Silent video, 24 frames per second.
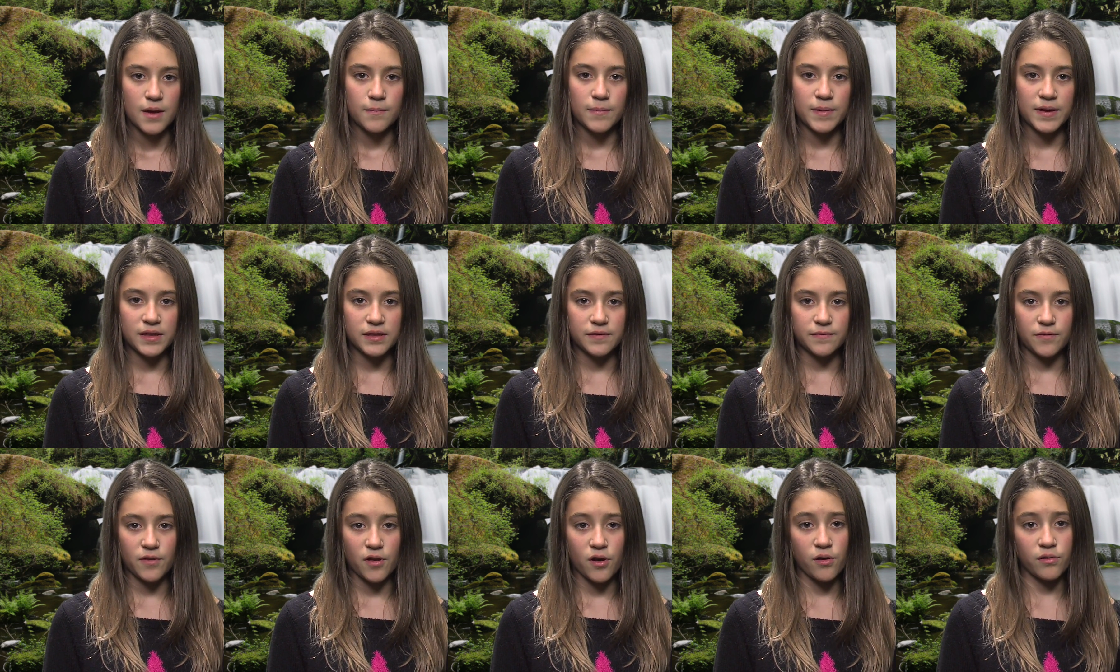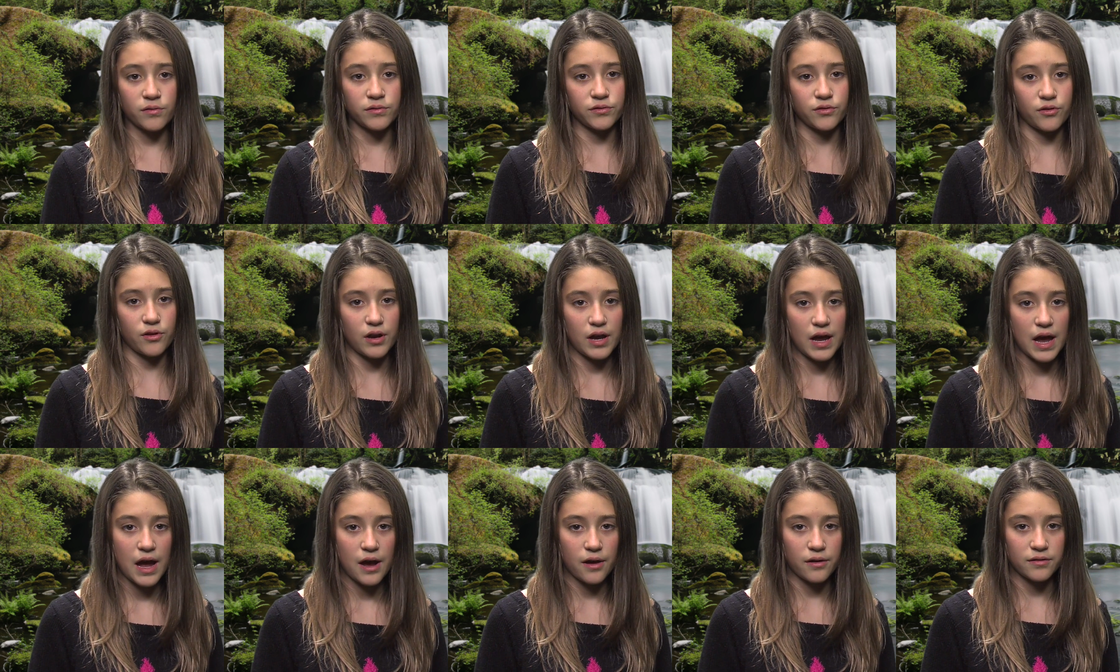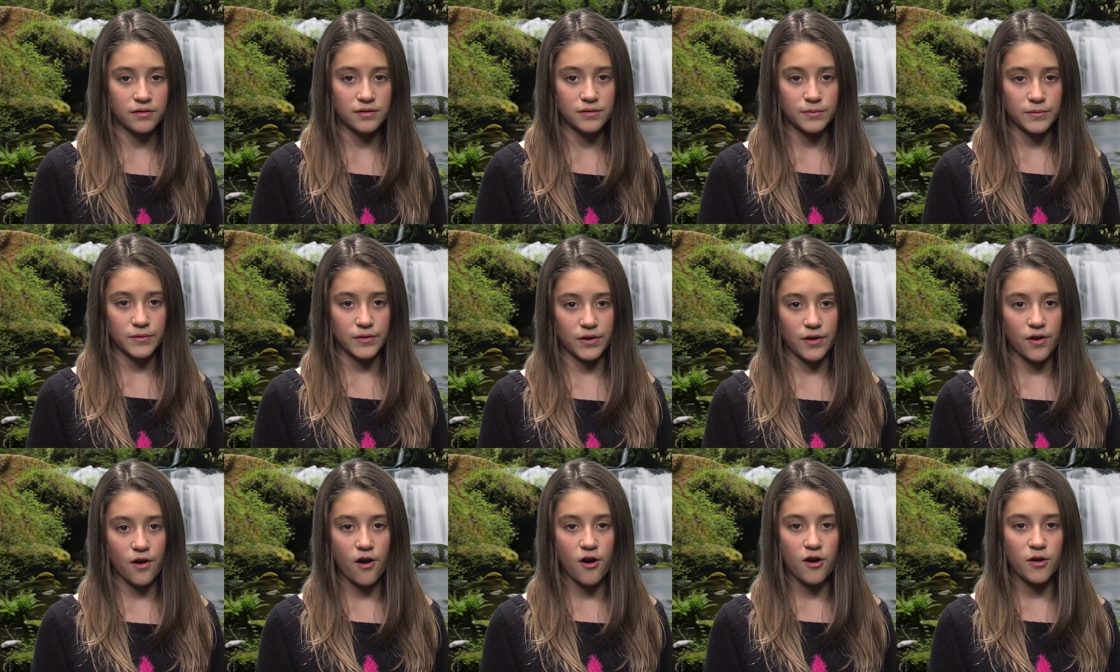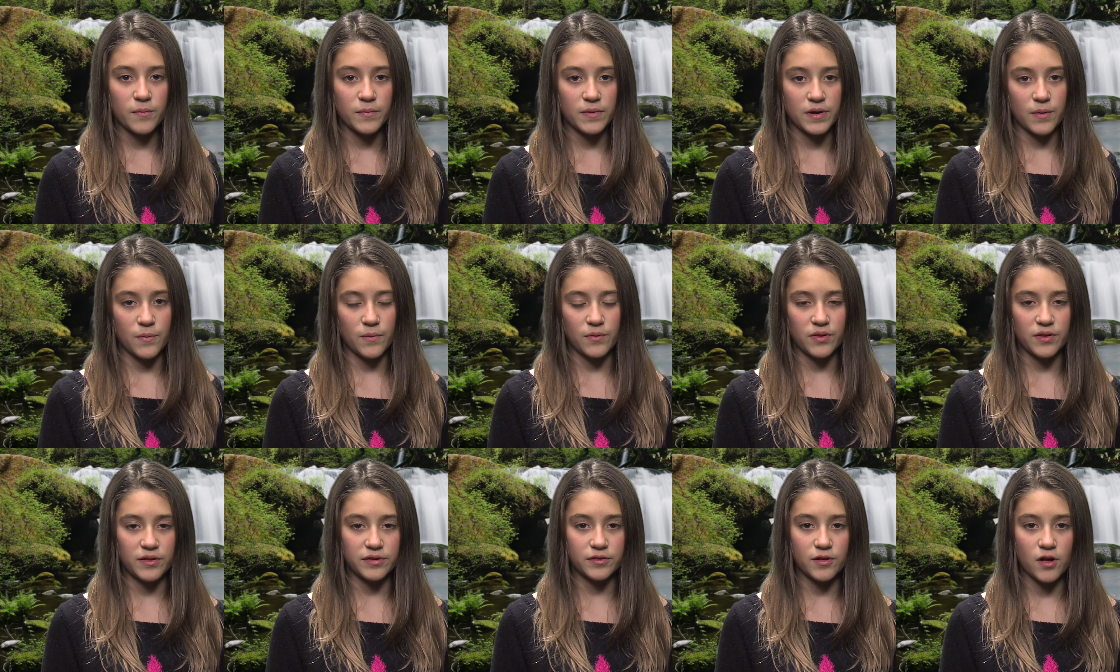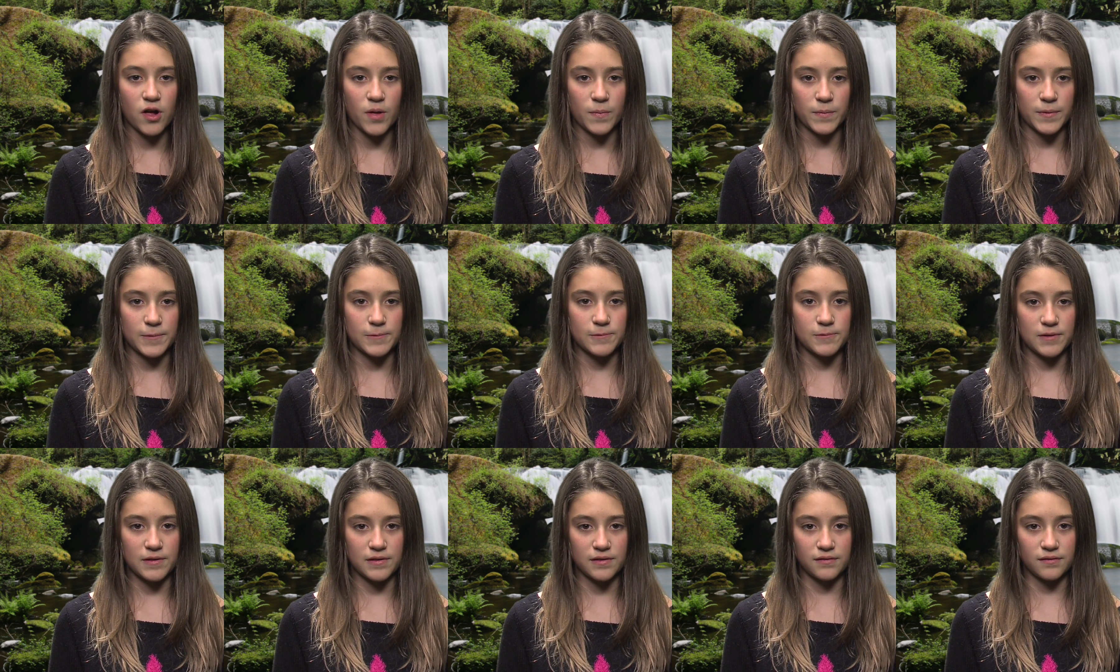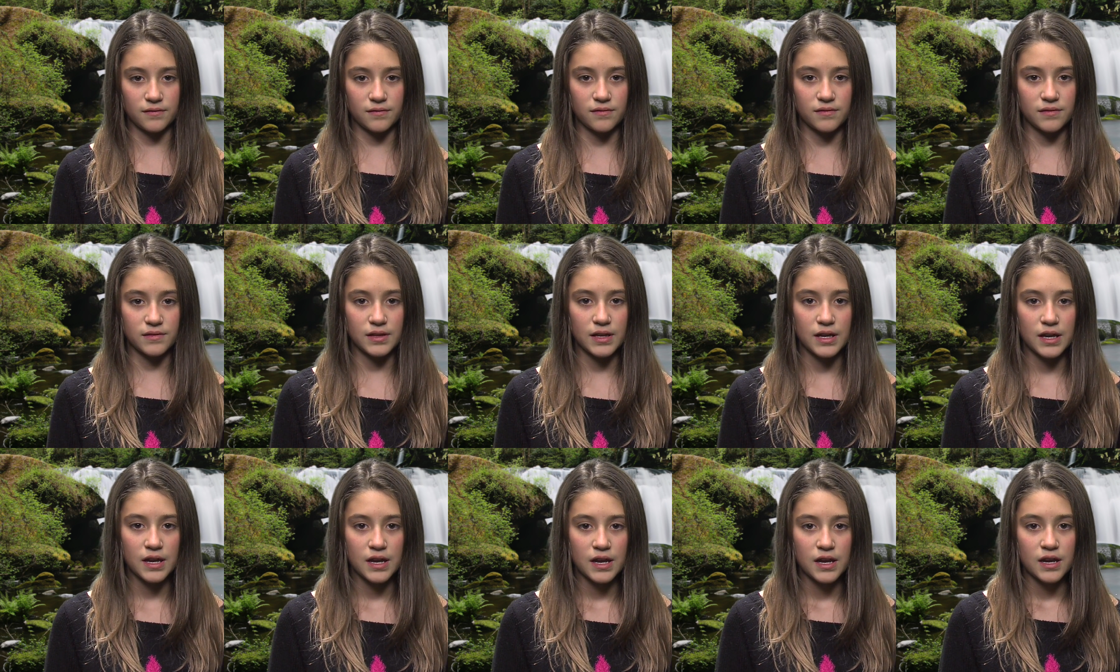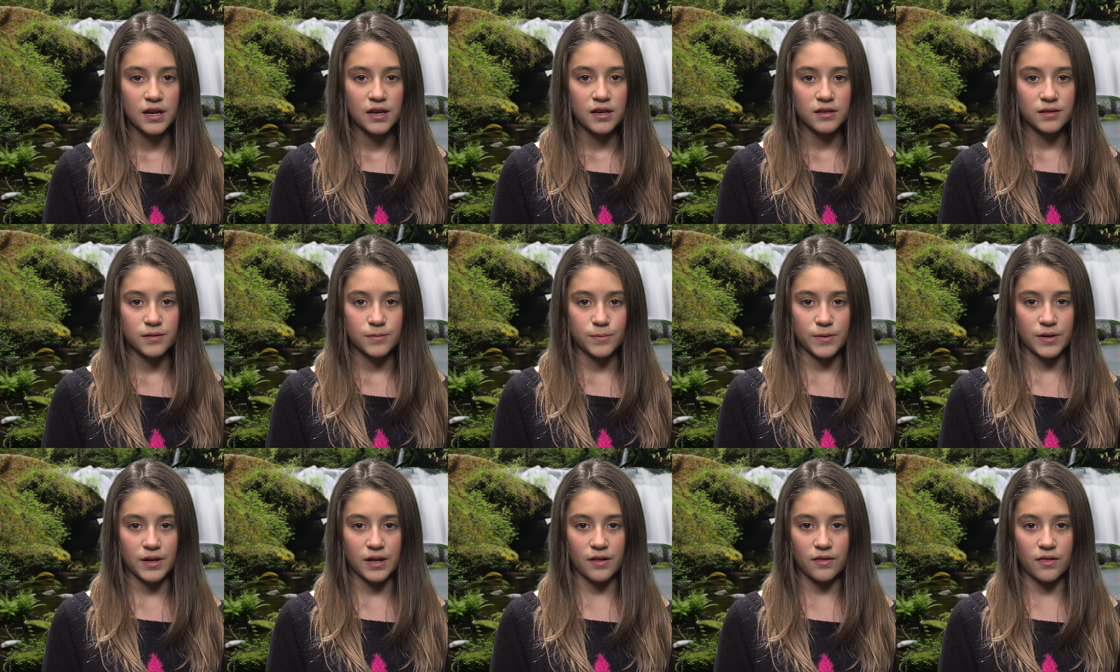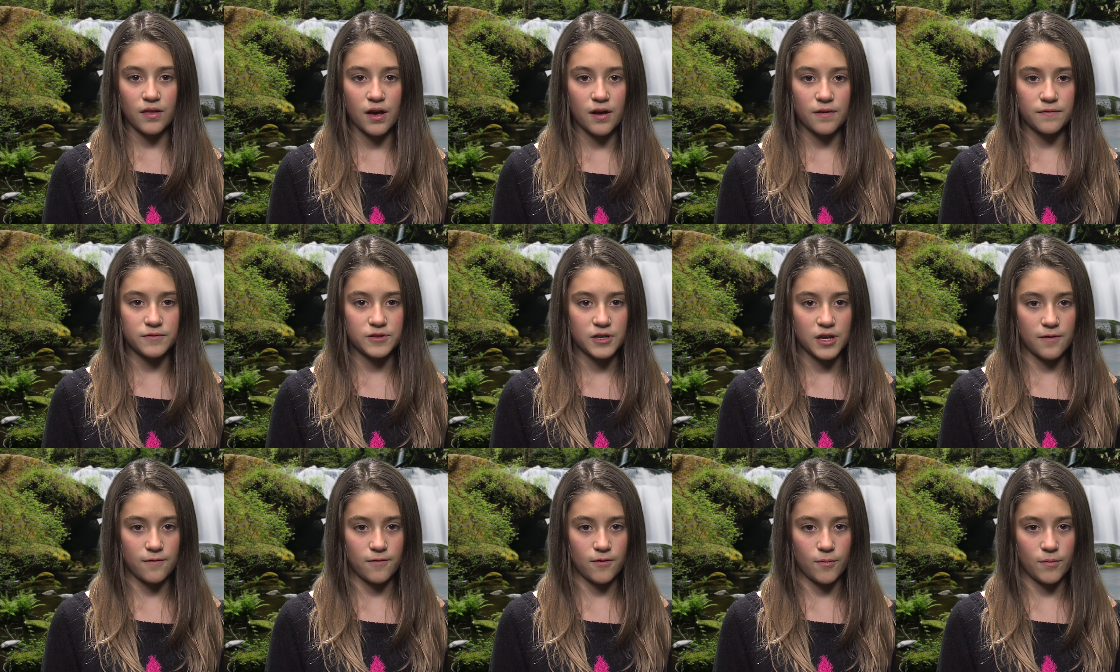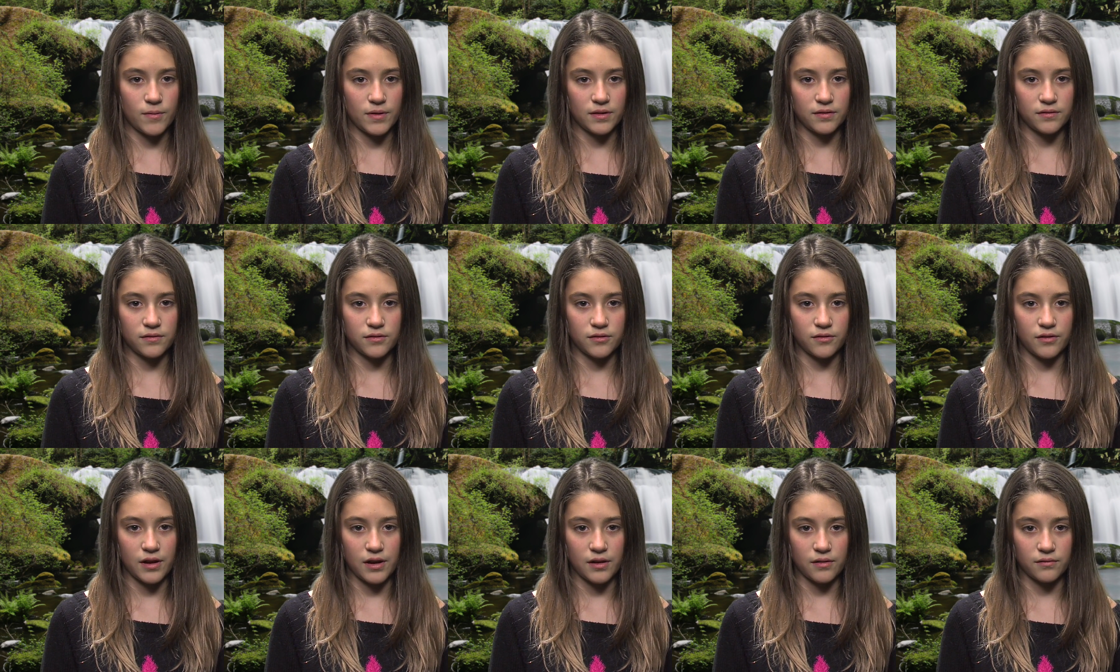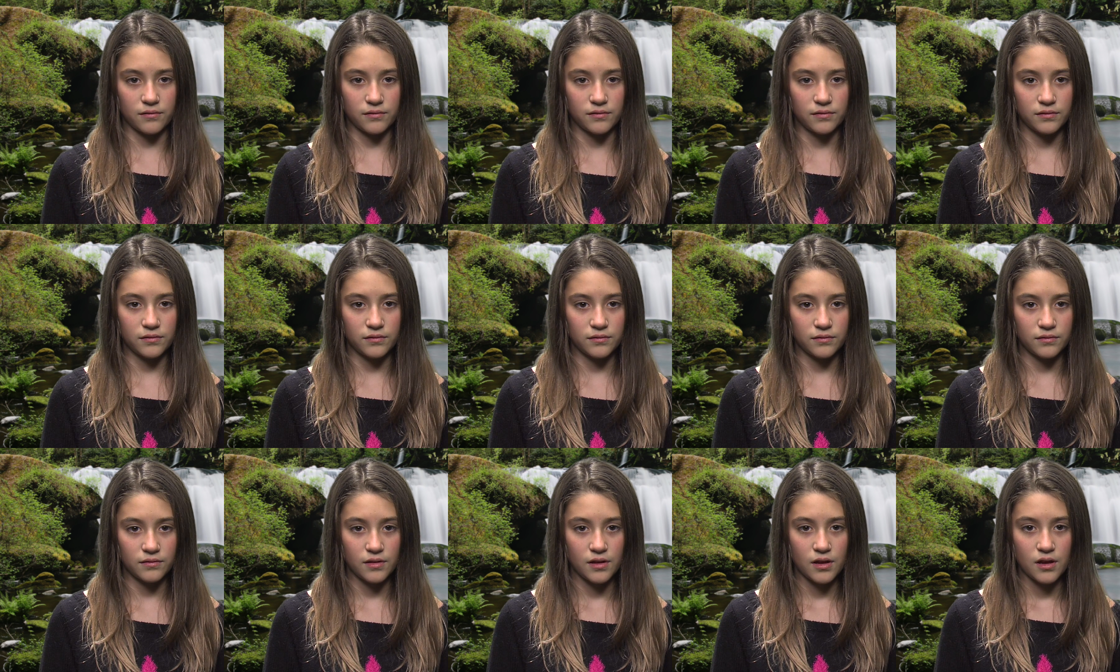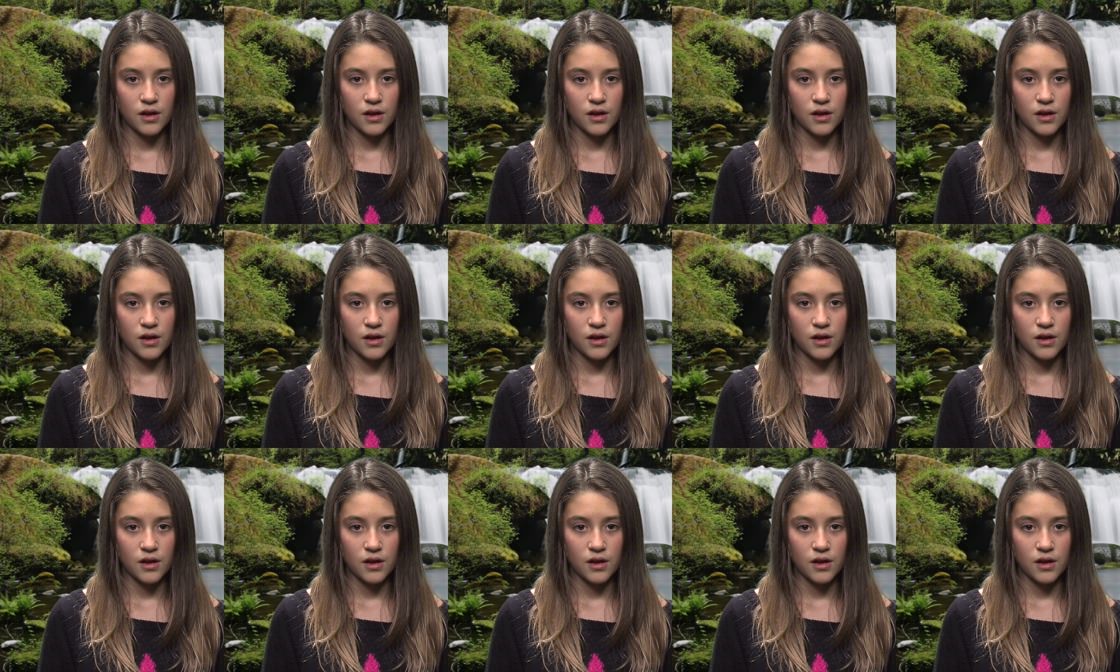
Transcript: Peace flows to our house, spreading harmony with its calming presence, spreading love to everyone it surrounds.